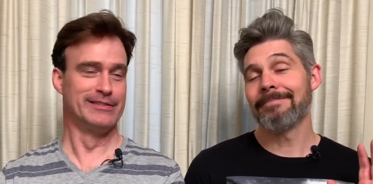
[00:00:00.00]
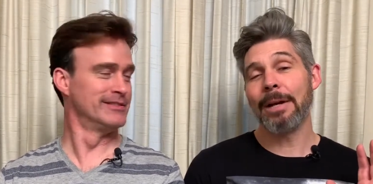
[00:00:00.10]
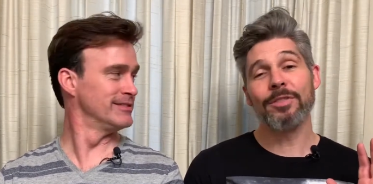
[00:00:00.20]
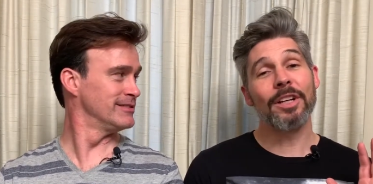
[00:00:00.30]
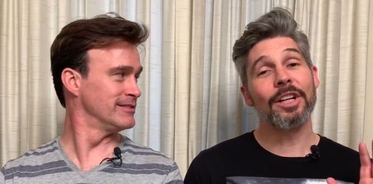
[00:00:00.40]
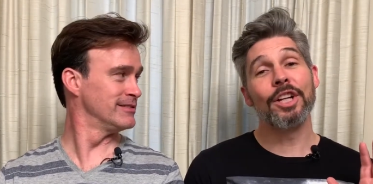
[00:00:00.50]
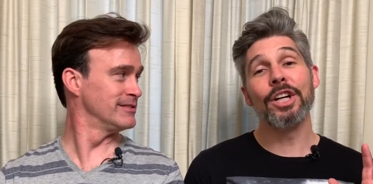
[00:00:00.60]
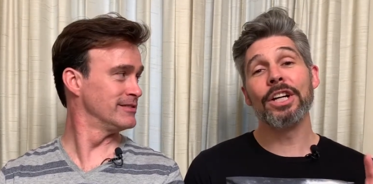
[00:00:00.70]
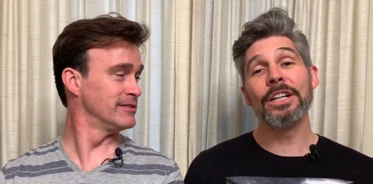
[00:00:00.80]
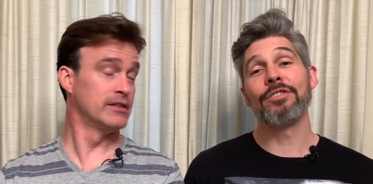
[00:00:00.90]
Speaker 1: that was a
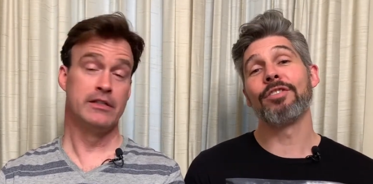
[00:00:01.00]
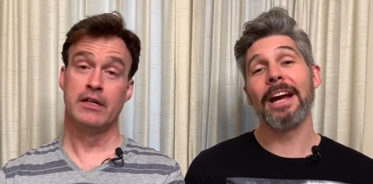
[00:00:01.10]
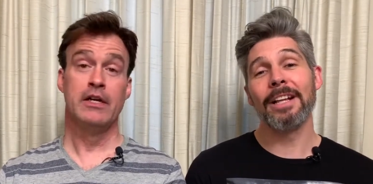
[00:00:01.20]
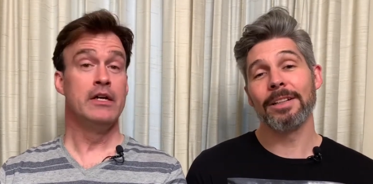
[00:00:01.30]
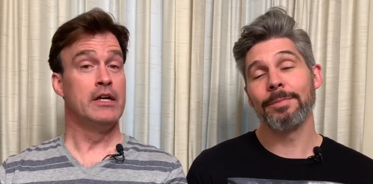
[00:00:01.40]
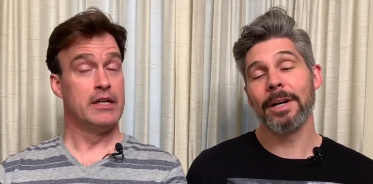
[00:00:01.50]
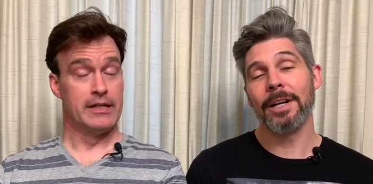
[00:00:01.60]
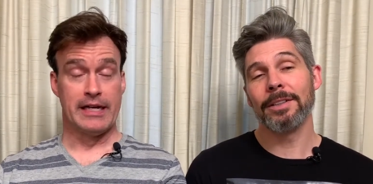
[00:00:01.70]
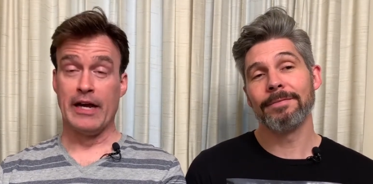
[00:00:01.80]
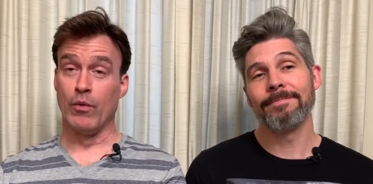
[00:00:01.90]
good trailer,
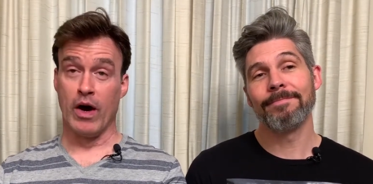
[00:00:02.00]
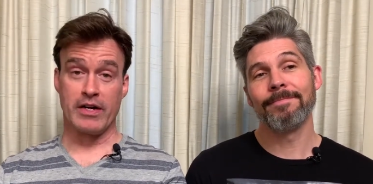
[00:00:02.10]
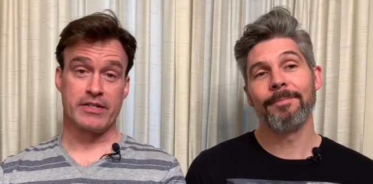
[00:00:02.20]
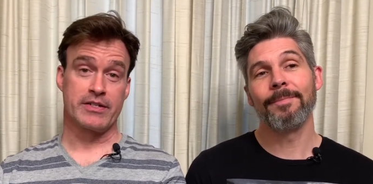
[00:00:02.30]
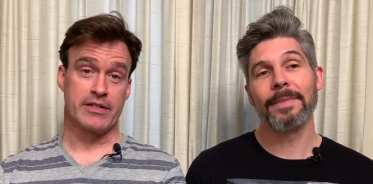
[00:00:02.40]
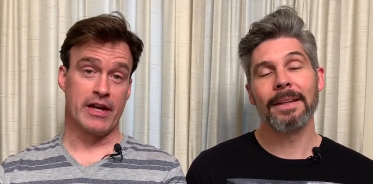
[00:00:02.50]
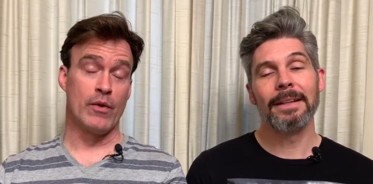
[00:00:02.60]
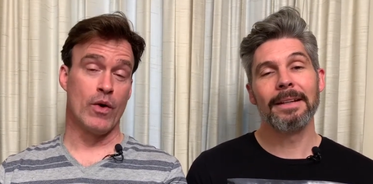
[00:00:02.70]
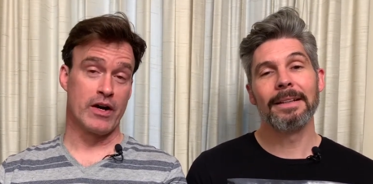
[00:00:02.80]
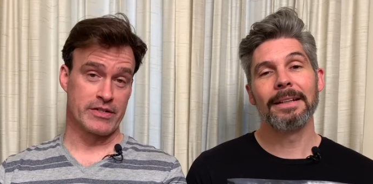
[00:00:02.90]
bro. It was.
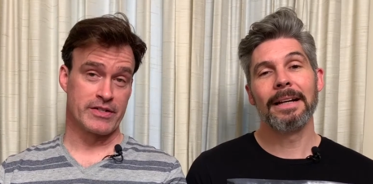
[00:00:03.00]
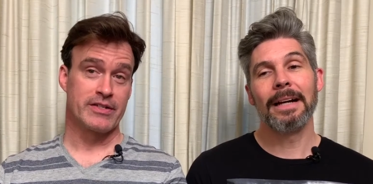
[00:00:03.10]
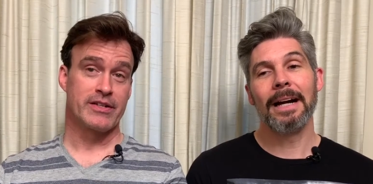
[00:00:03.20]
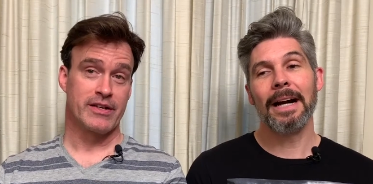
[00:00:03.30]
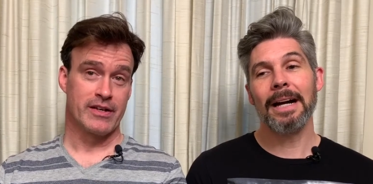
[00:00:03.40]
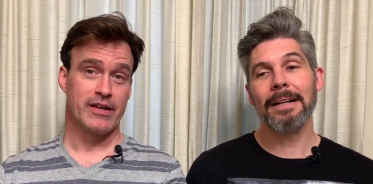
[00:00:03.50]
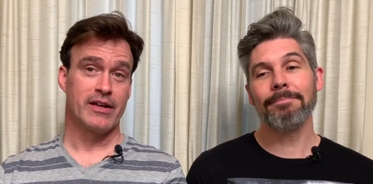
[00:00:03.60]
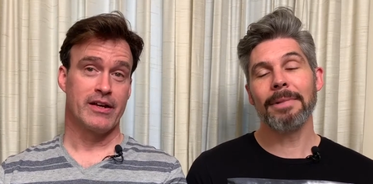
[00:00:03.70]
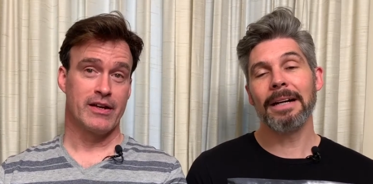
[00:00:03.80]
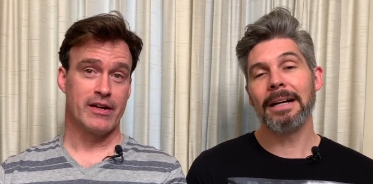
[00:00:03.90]
It was.
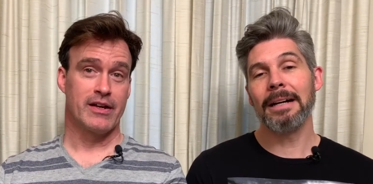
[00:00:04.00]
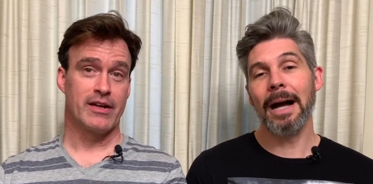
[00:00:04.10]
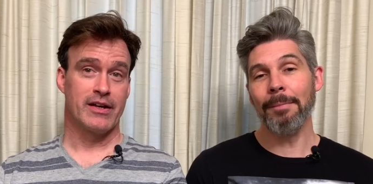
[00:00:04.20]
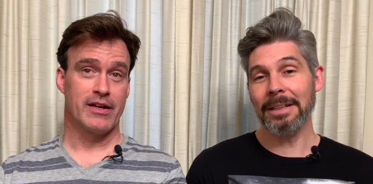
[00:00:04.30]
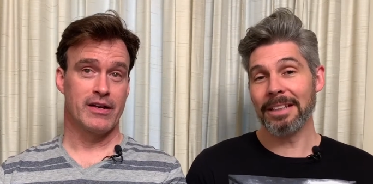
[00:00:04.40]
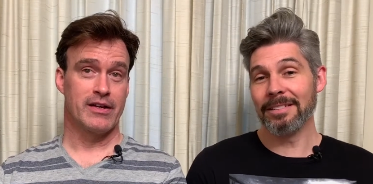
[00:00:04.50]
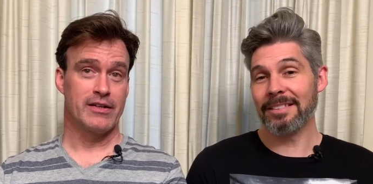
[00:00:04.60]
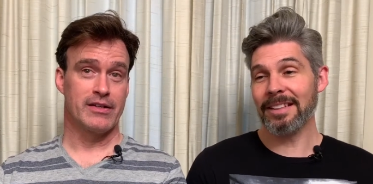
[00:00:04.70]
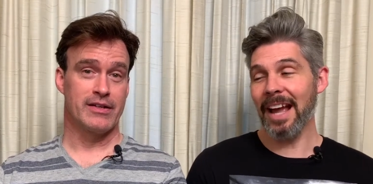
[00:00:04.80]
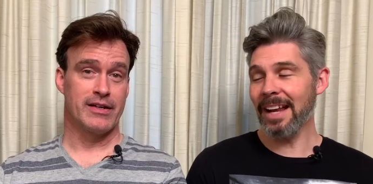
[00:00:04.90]
I'm uh, I'm a little
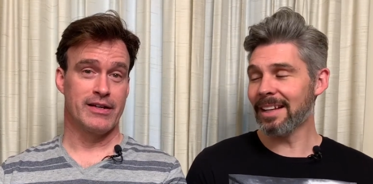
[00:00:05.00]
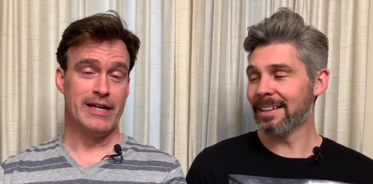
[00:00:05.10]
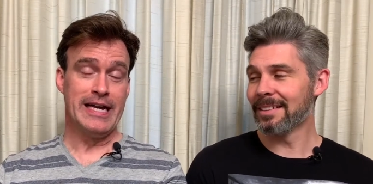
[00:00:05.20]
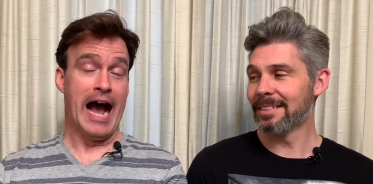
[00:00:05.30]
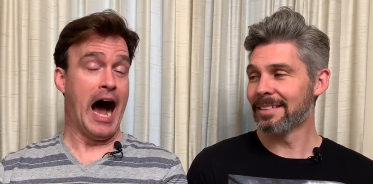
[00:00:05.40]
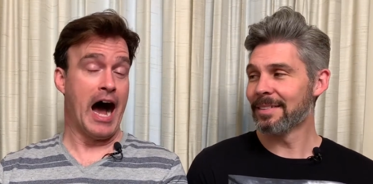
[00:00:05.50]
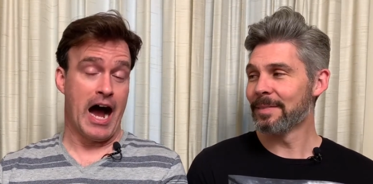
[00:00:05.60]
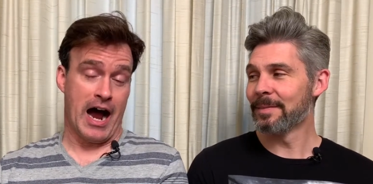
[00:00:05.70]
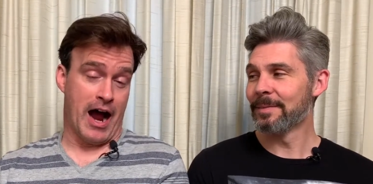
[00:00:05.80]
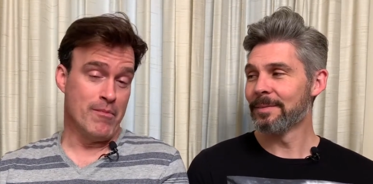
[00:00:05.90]
excited.
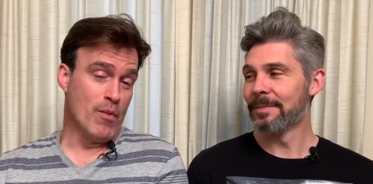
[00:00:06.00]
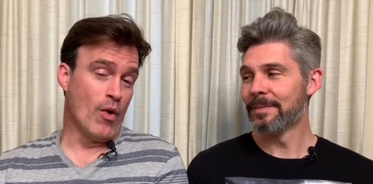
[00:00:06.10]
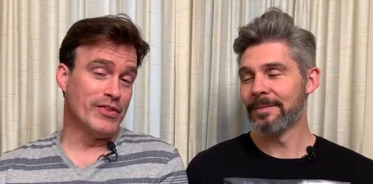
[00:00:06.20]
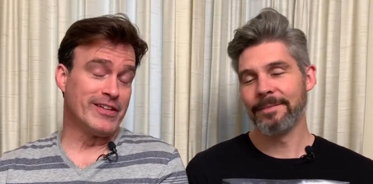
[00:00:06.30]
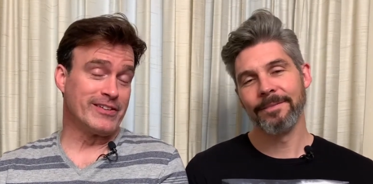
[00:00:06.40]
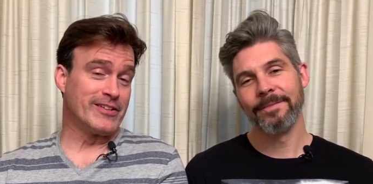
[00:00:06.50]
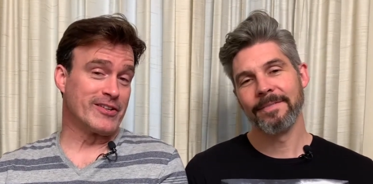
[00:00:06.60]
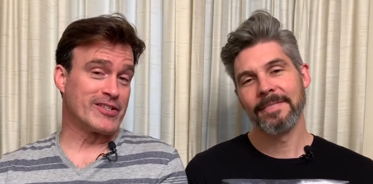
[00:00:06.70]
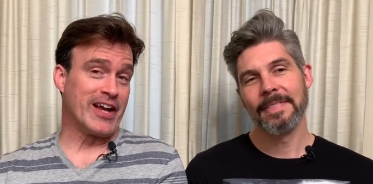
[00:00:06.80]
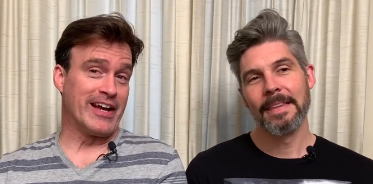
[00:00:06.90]
Speaker 2: Uh, I'm more than a
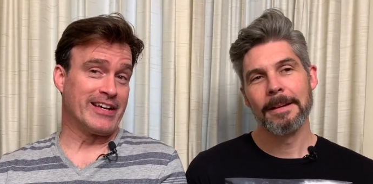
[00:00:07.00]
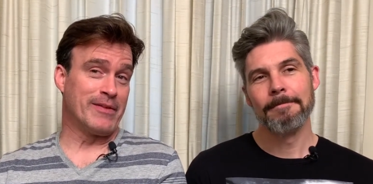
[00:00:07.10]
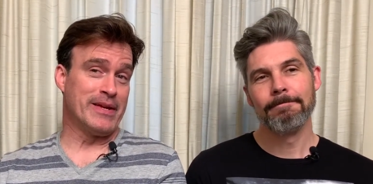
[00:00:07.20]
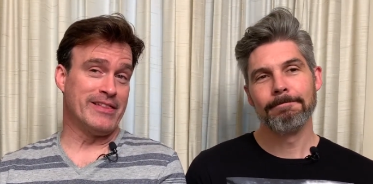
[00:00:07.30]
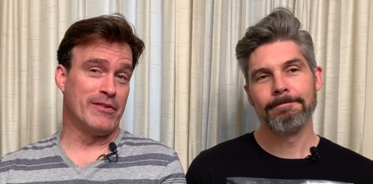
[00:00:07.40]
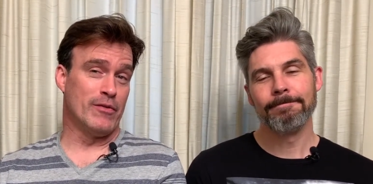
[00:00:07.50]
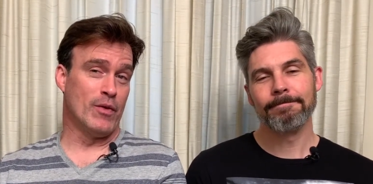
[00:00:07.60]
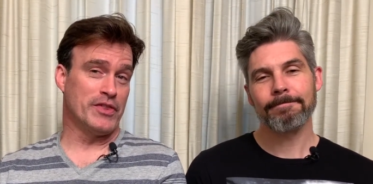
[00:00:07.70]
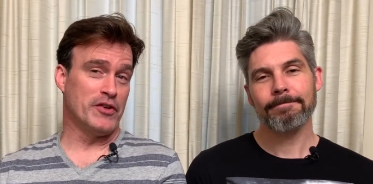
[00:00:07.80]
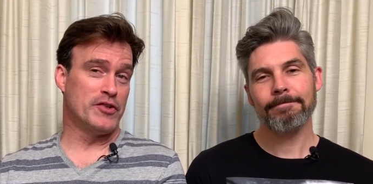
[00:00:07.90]
little excited. I mean, the,
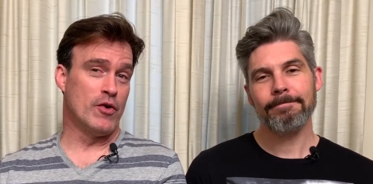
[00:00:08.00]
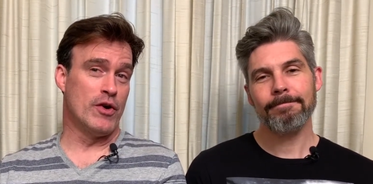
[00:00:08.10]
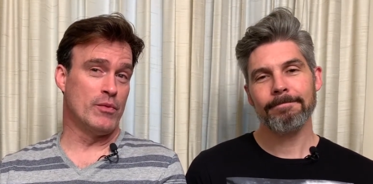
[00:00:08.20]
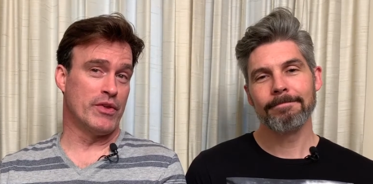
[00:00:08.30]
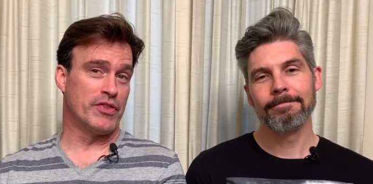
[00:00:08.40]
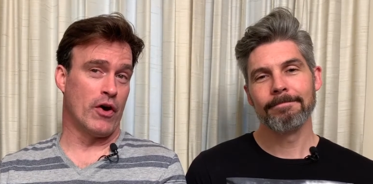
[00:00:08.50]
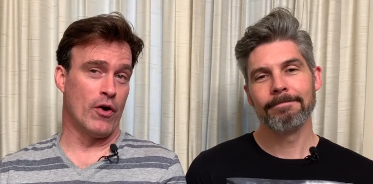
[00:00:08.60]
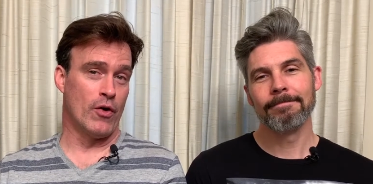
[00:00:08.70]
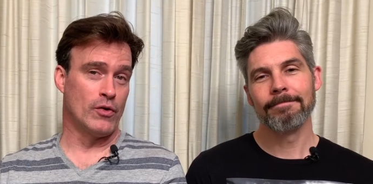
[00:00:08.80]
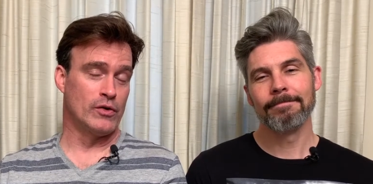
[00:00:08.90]
what they're doing with the
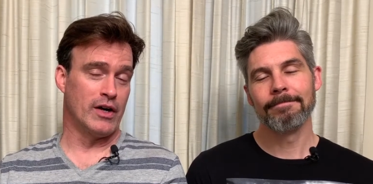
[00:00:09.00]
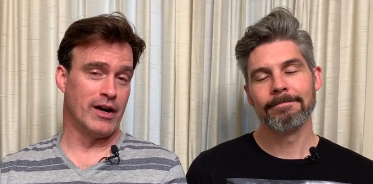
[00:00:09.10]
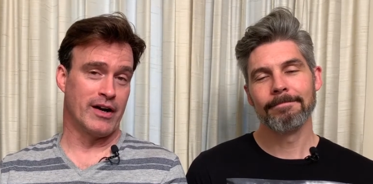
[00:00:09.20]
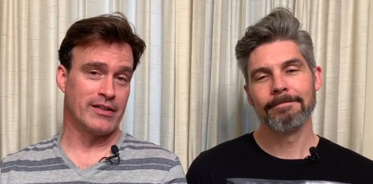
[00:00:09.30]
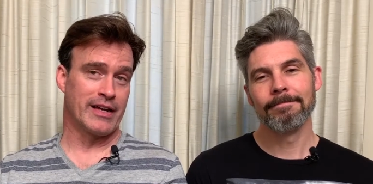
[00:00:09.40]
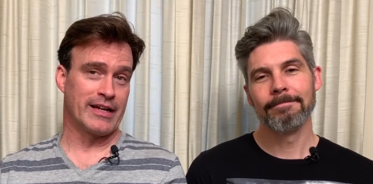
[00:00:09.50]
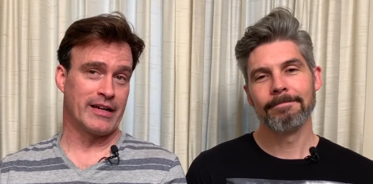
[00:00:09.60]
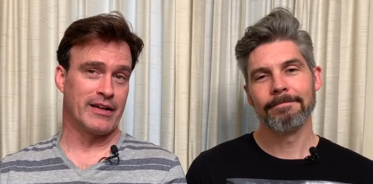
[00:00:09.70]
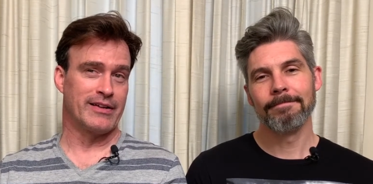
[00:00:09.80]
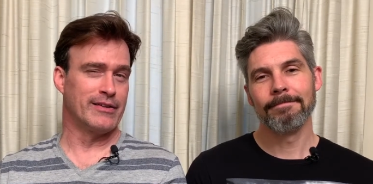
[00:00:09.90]
whole uh,
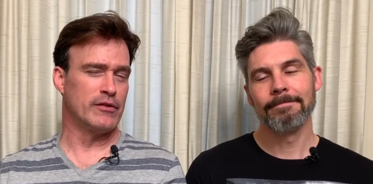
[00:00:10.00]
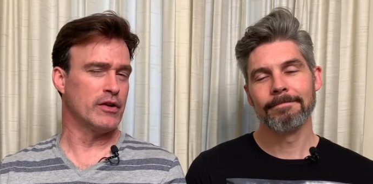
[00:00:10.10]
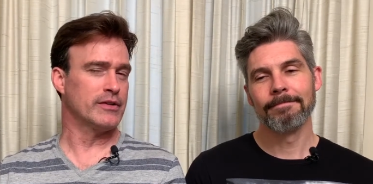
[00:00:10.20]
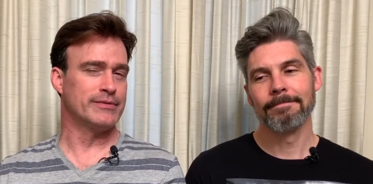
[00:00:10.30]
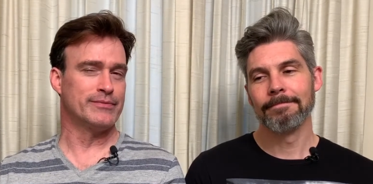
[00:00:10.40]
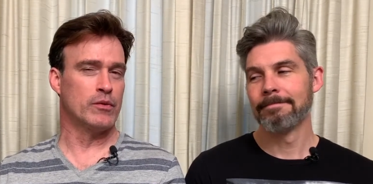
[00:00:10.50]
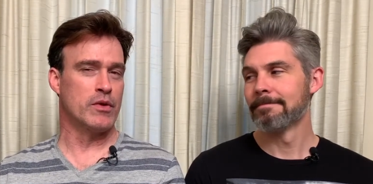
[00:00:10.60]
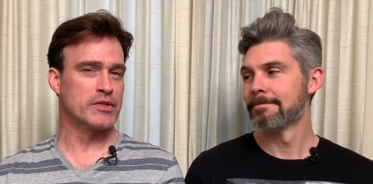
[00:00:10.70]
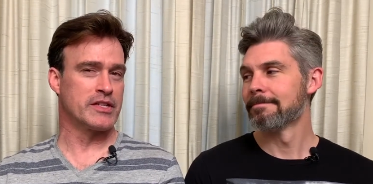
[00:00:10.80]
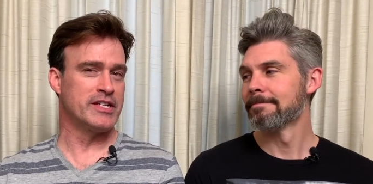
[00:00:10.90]
like what was it